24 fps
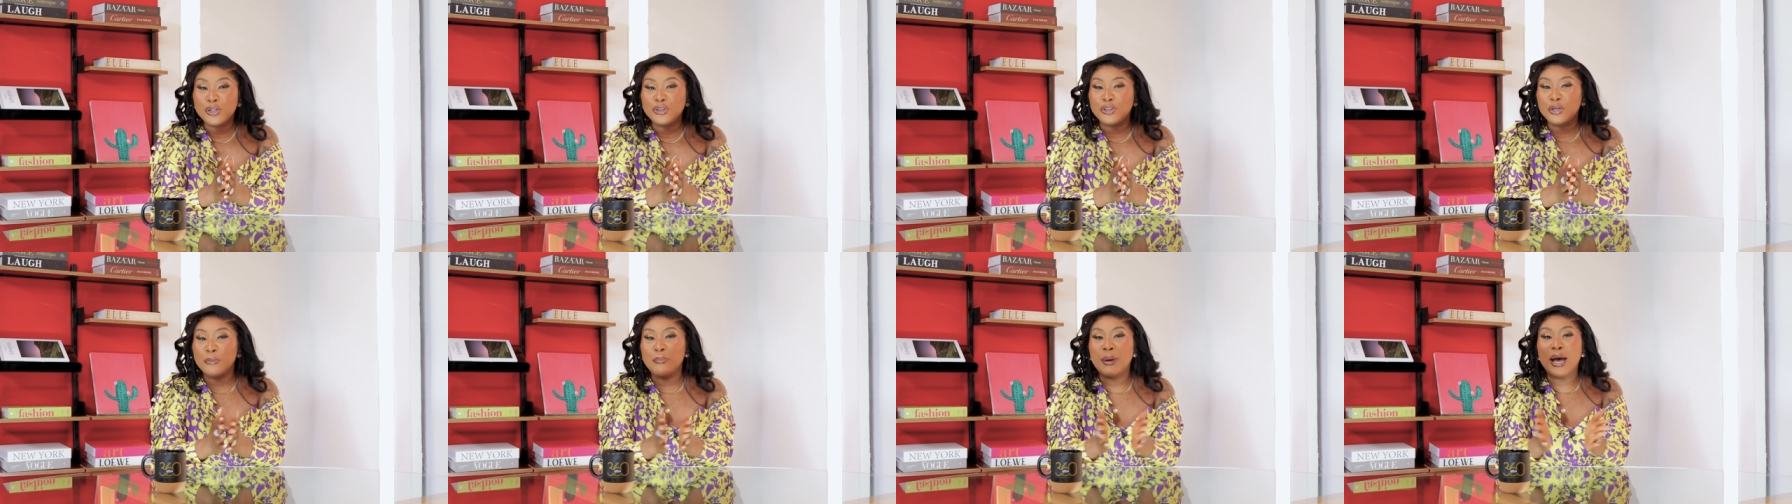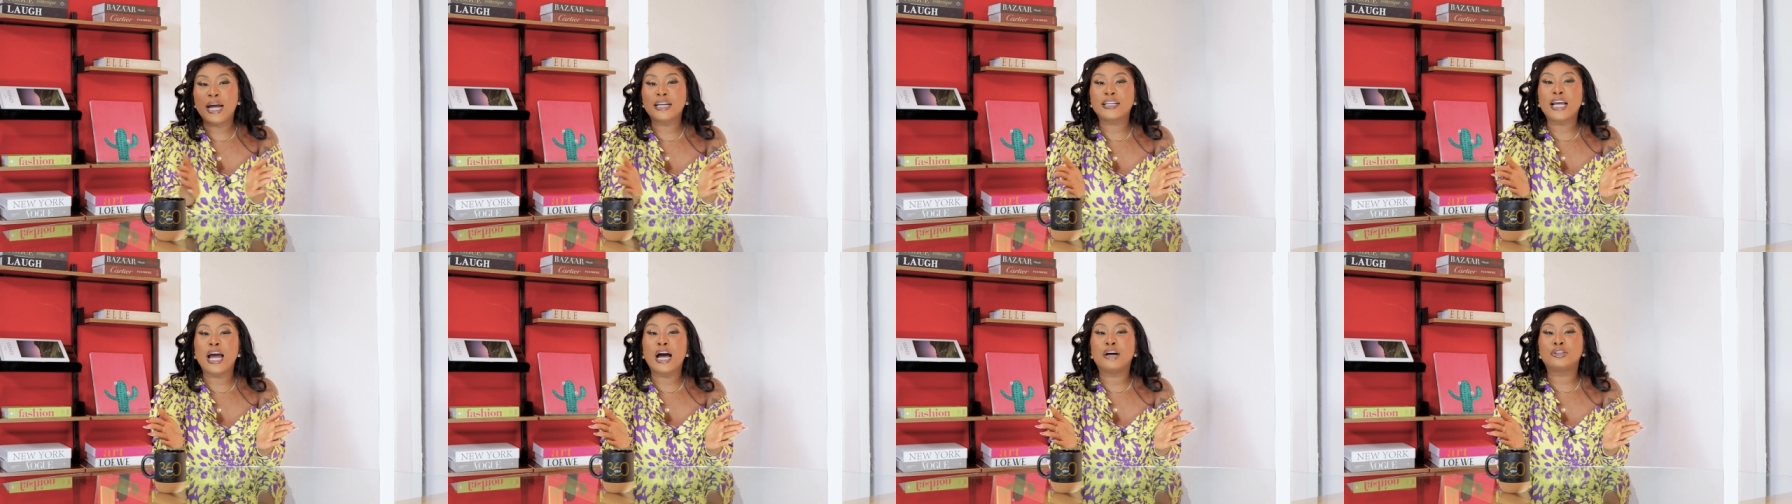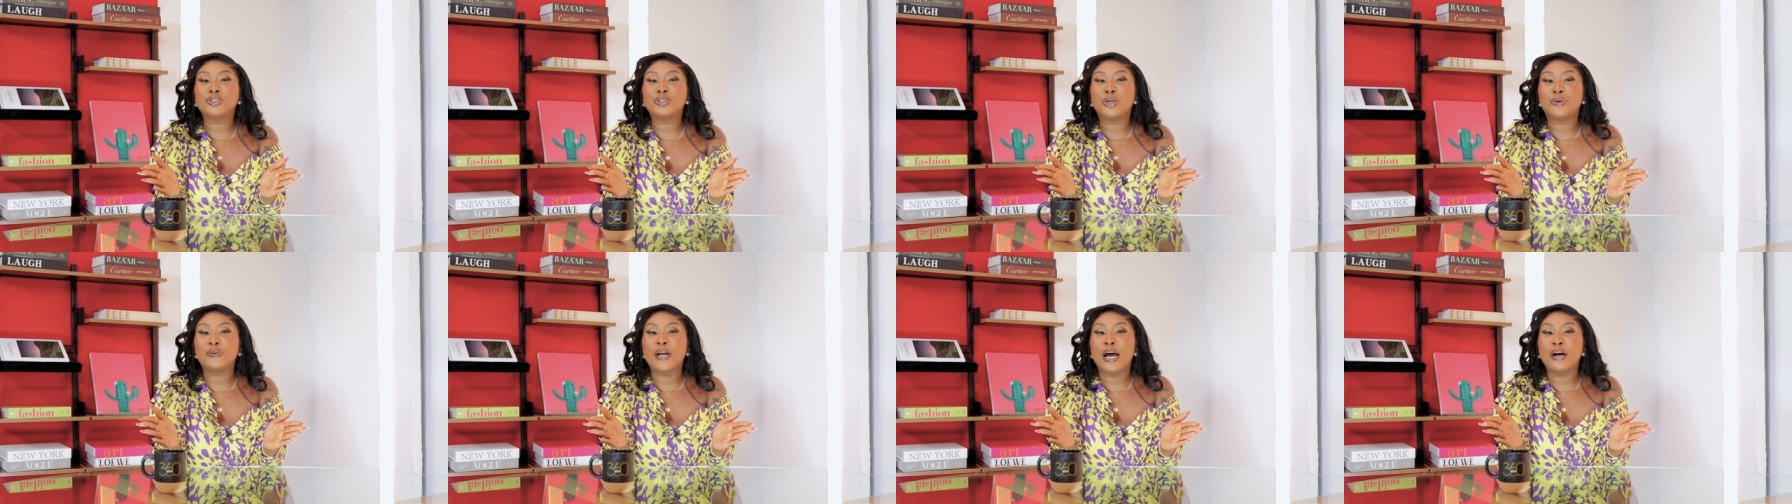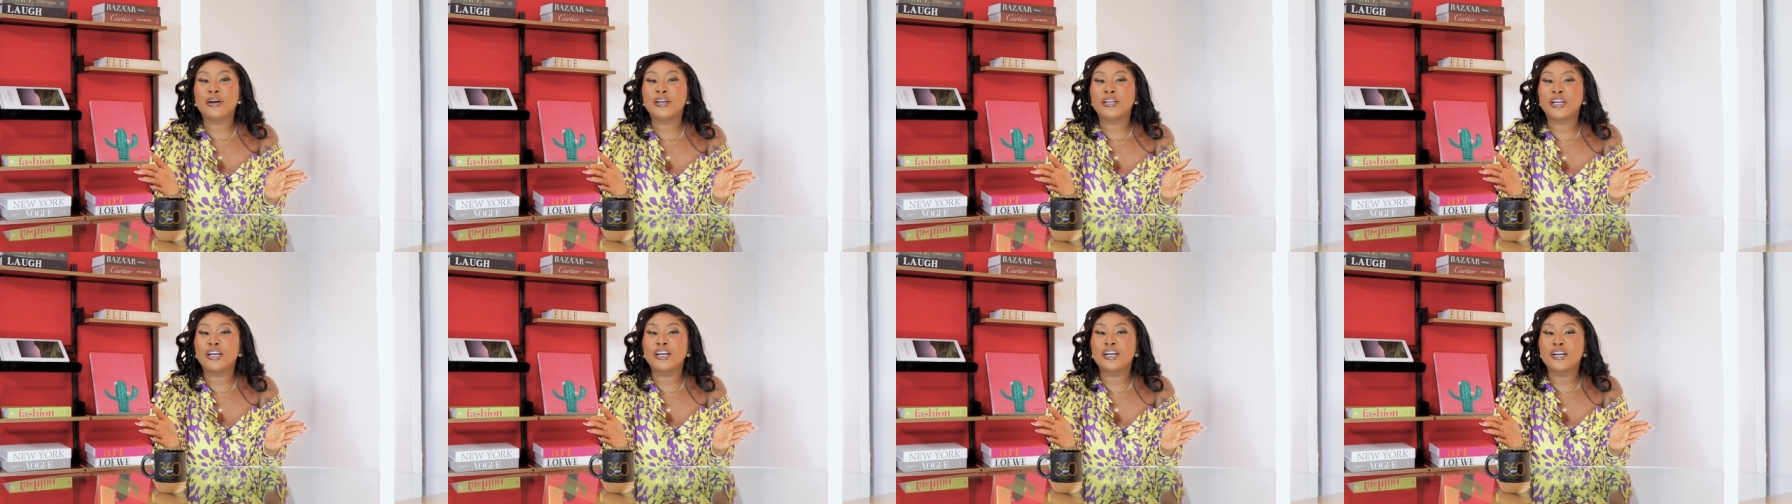The bad gal showed
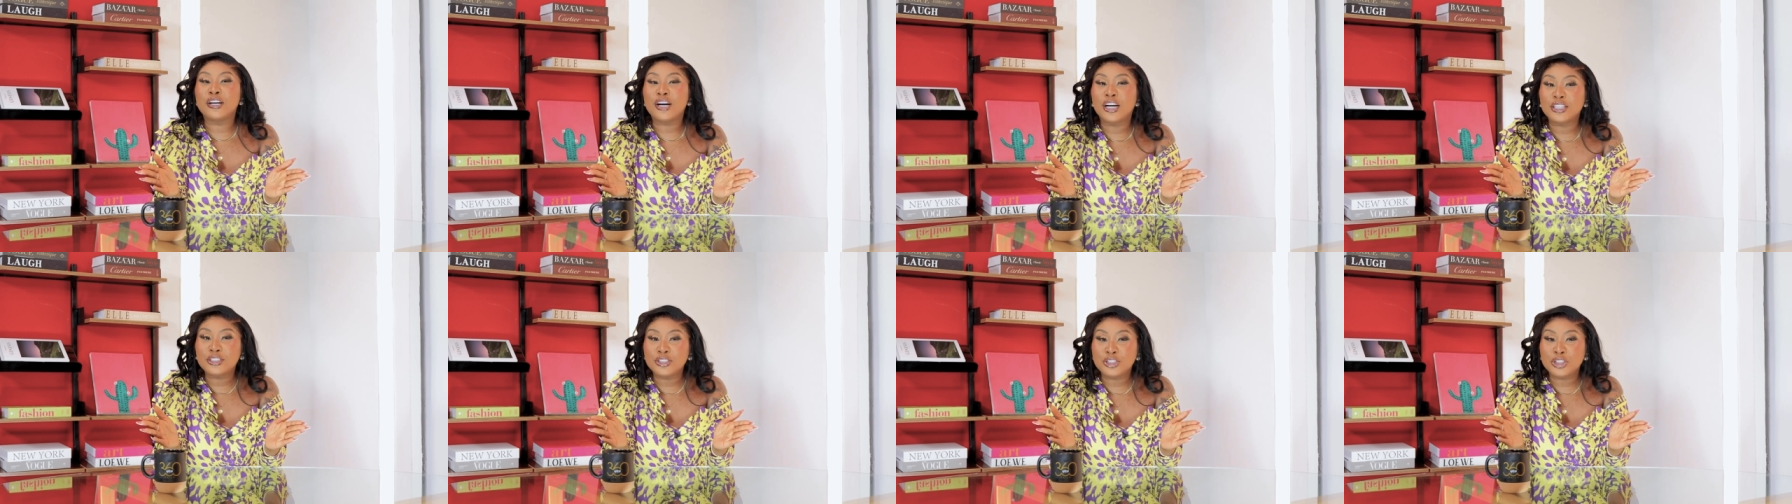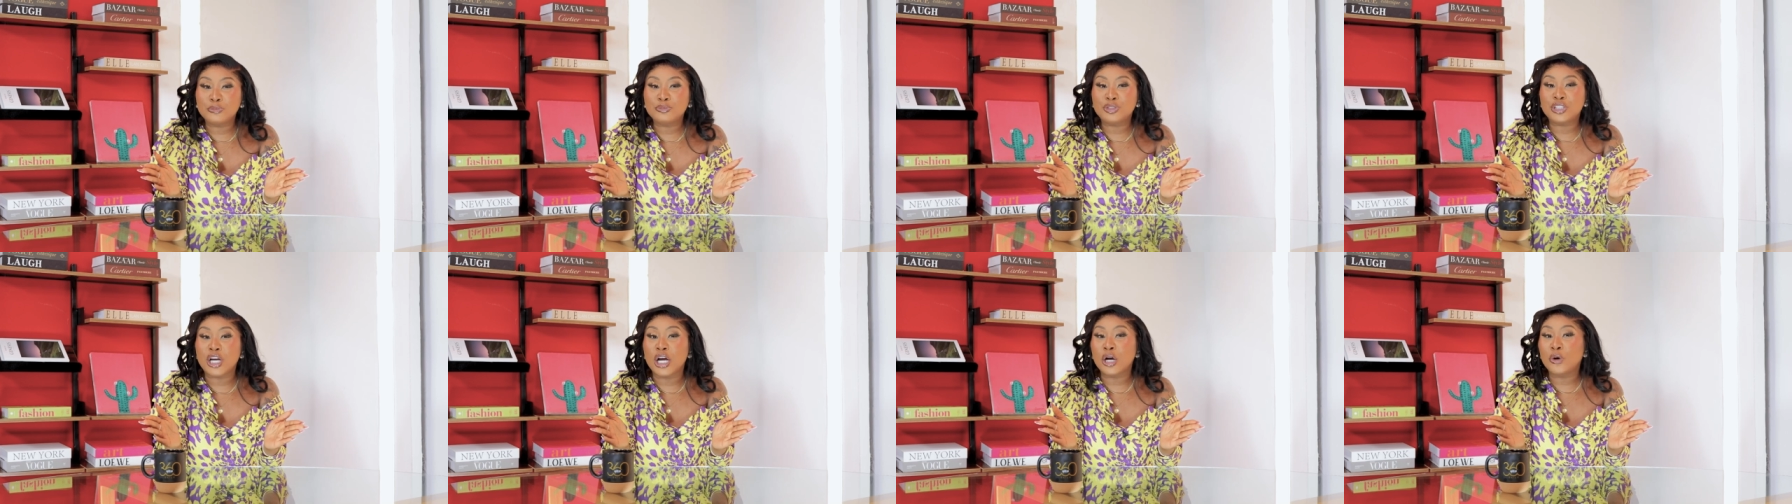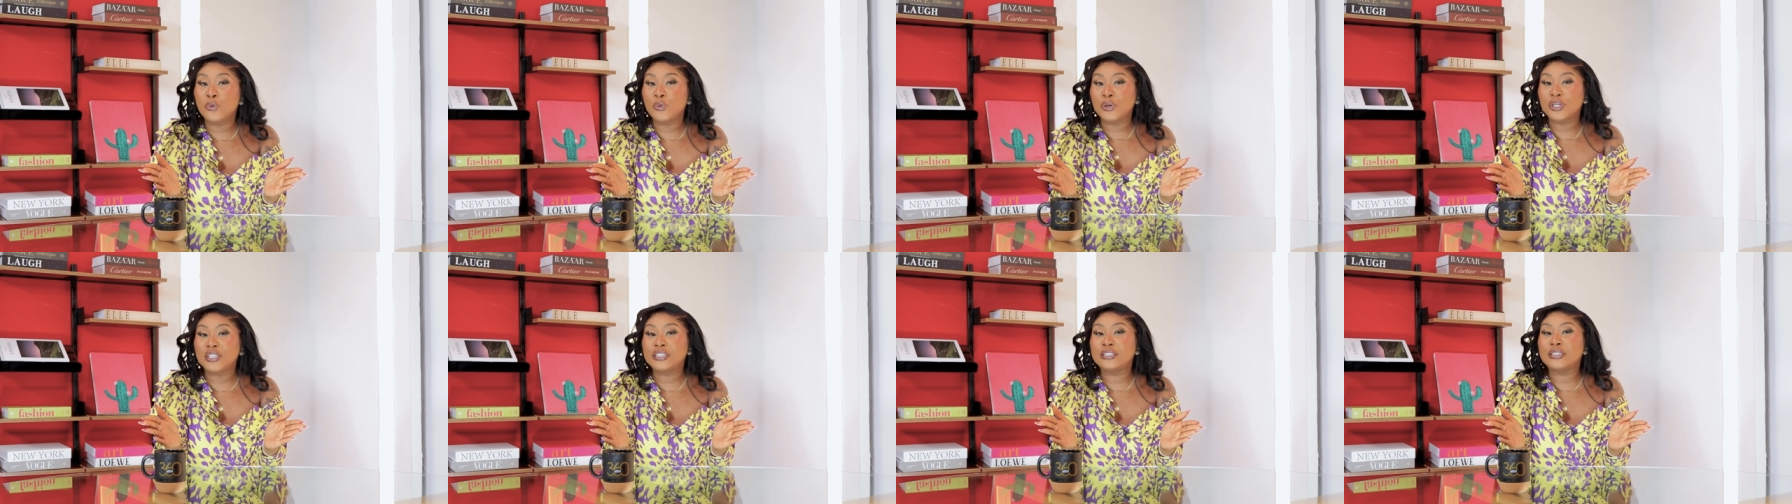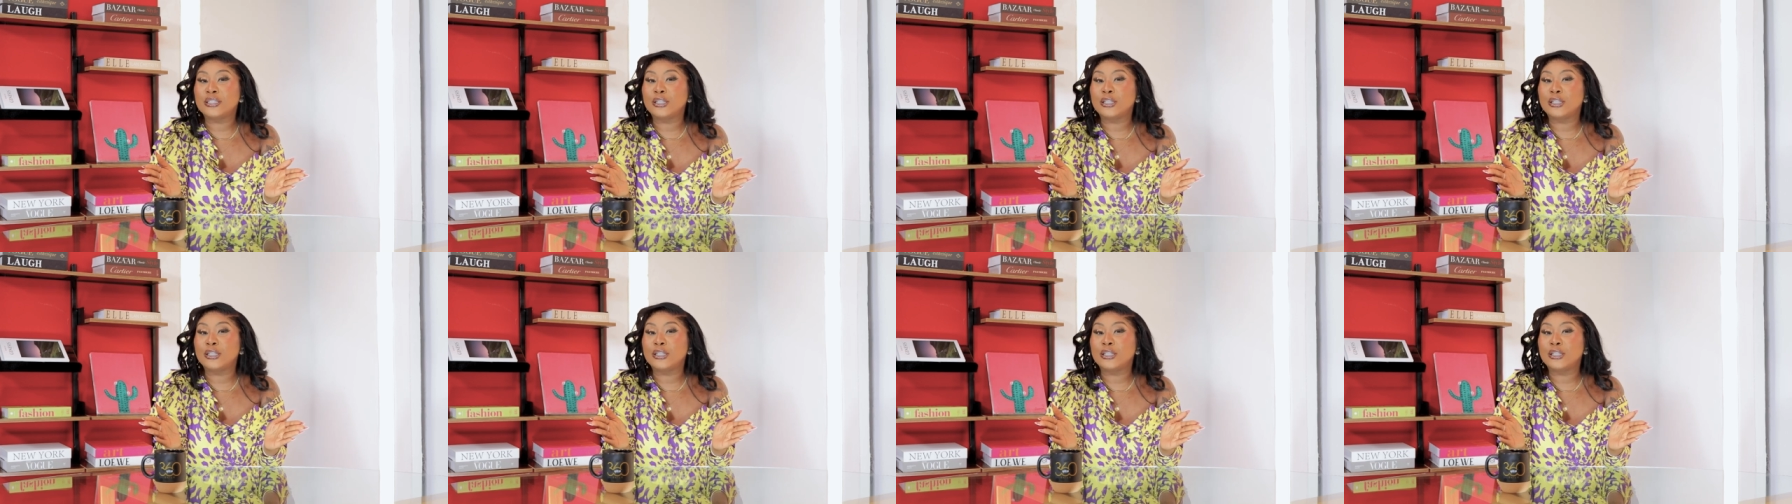out in a custom Jacquemus